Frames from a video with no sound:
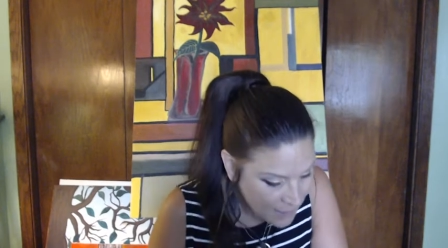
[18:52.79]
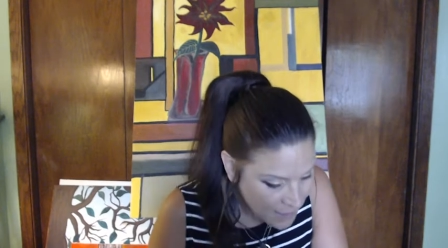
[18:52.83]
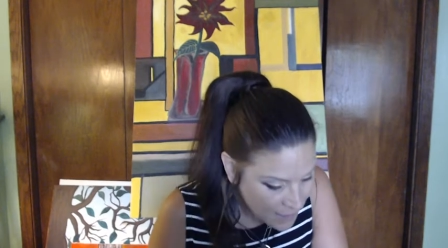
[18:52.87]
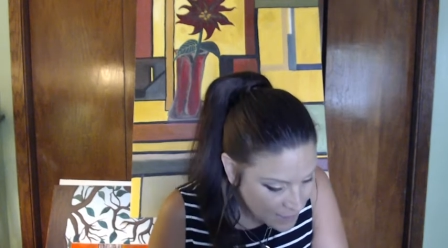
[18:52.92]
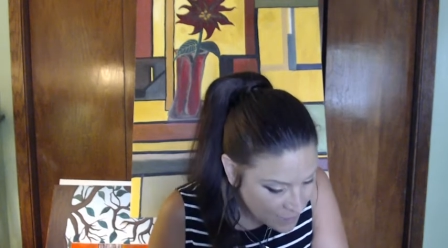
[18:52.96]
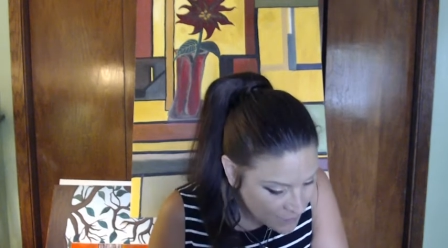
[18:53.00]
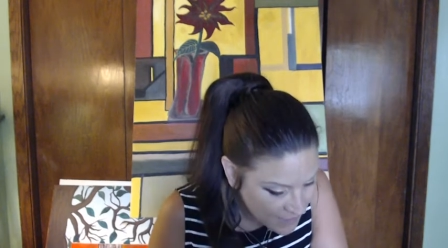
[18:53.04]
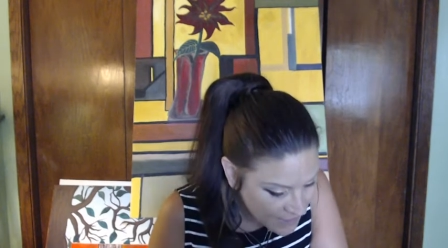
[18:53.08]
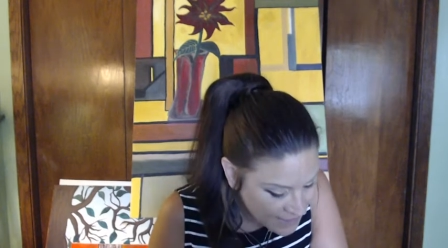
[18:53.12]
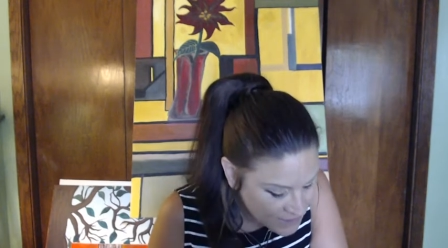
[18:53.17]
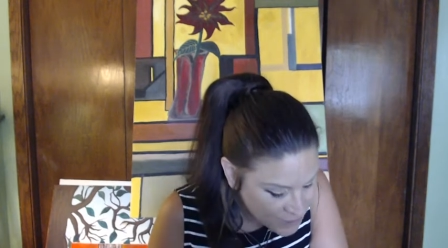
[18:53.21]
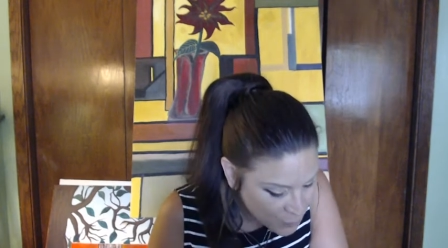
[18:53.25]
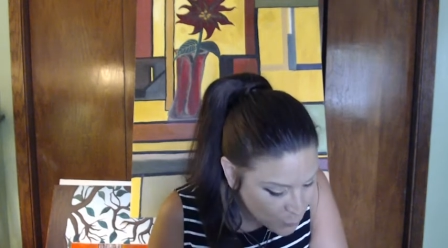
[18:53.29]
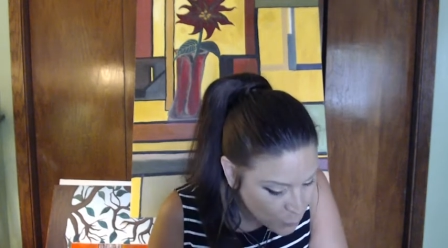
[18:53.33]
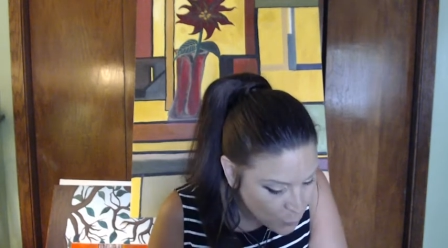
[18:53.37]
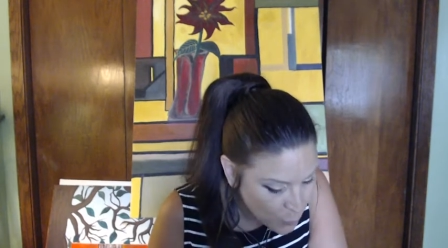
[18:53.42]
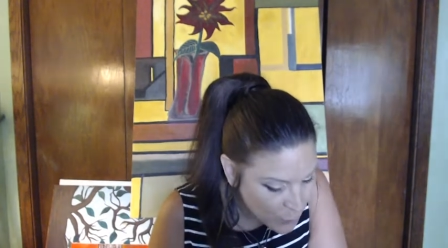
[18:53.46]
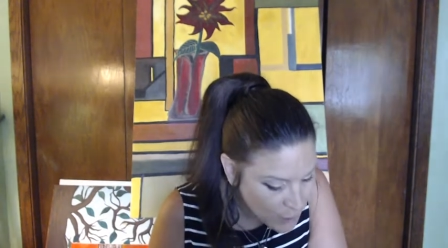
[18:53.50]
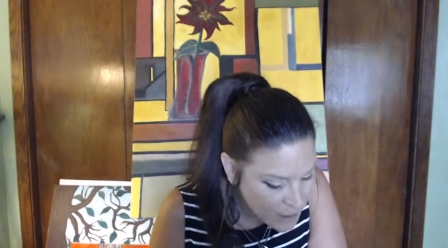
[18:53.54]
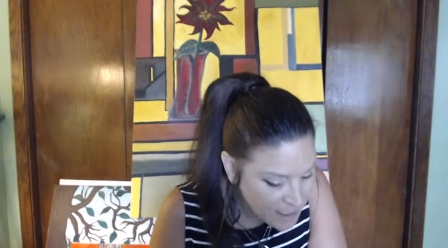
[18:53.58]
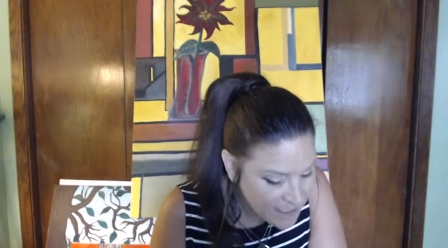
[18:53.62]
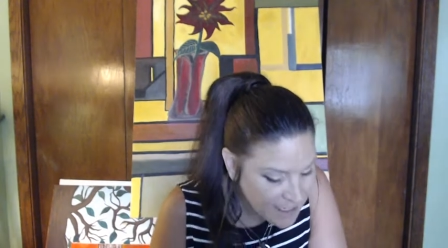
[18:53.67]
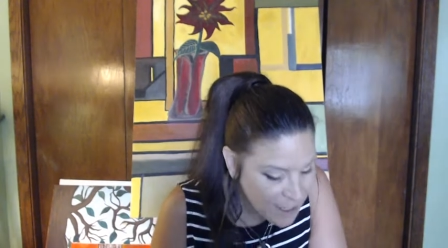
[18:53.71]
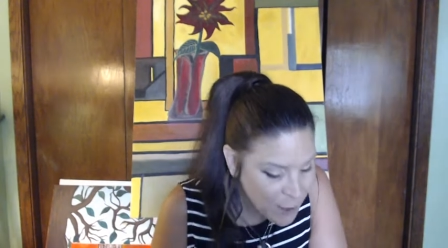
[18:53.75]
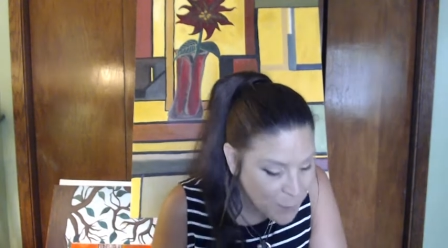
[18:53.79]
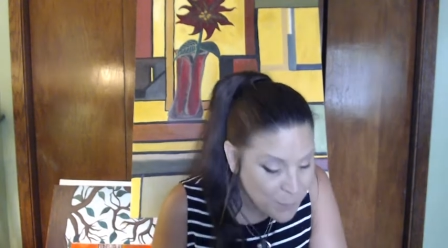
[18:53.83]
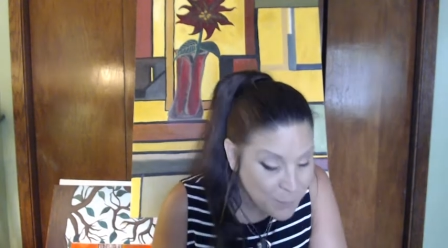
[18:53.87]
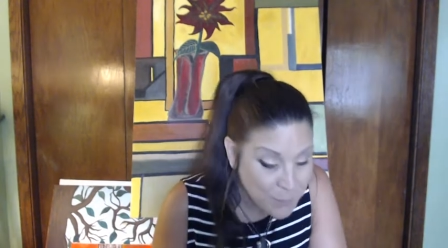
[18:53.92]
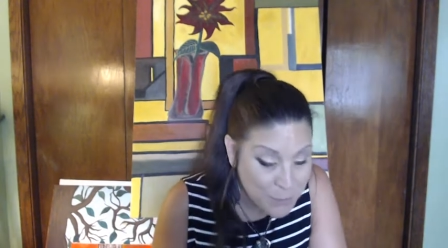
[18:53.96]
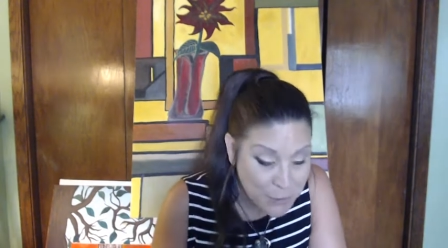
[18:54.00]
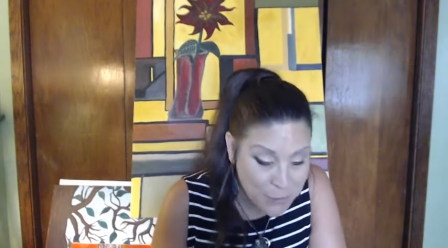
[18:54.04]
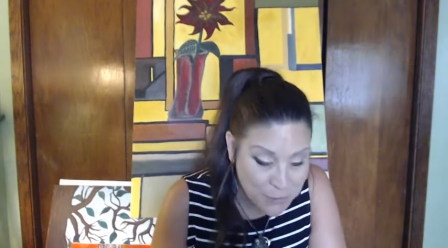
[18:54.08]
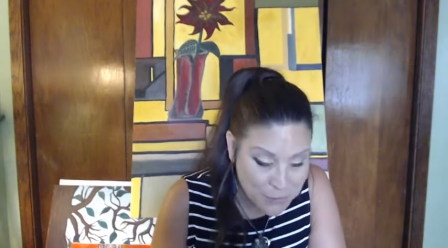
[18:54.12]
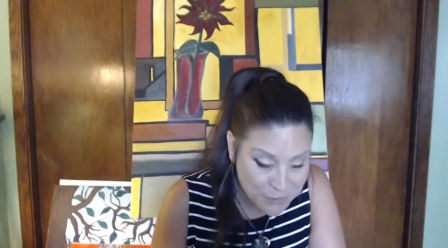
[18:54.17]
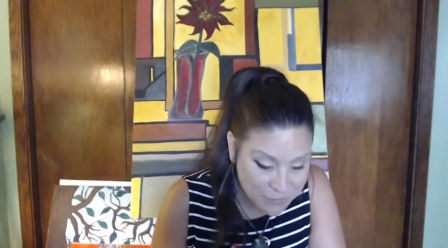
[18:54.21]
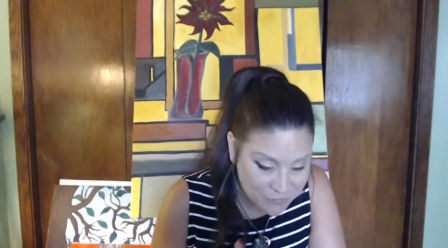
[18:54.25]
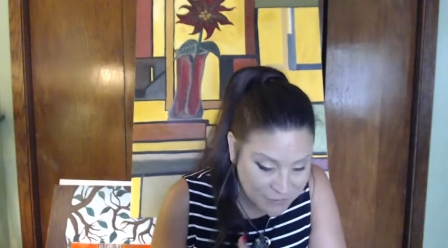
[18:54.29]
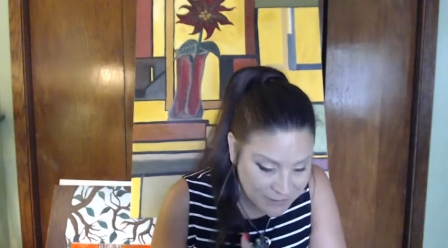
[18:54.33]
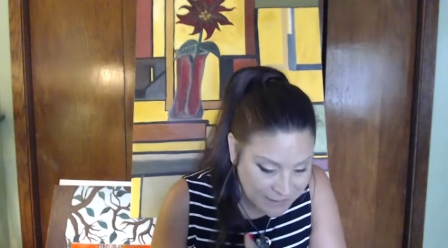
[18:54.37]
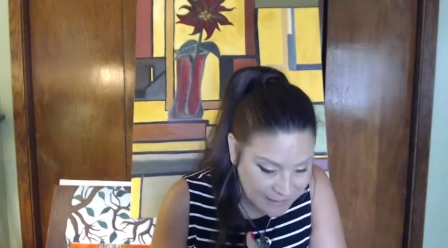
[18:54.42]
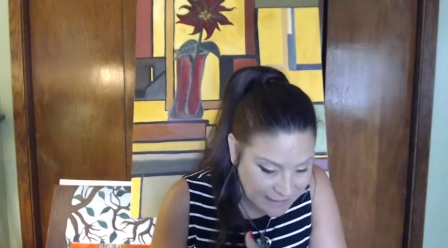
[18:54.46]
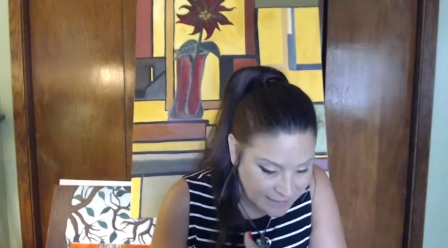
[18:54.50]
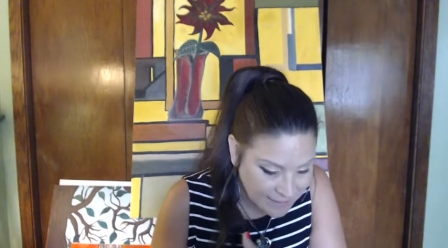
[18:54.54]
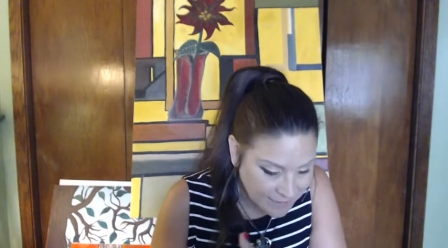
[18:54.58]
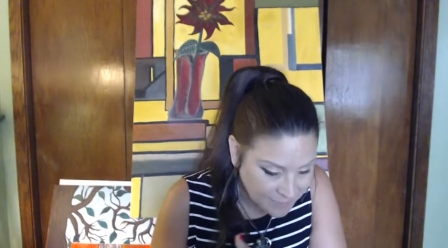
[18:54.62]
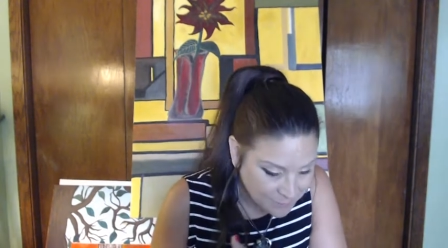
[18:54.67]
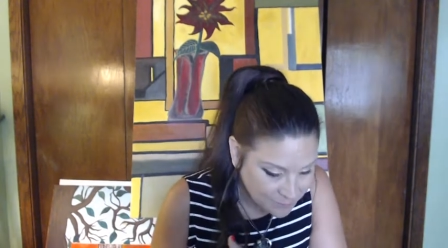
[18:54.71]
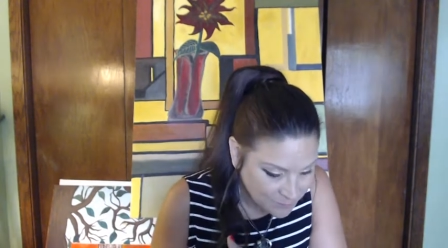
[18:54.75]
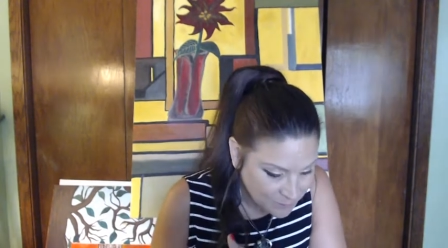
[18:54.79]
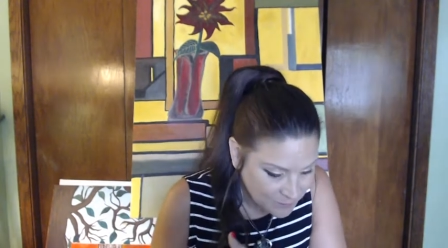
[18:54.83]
Things are working out beautifully.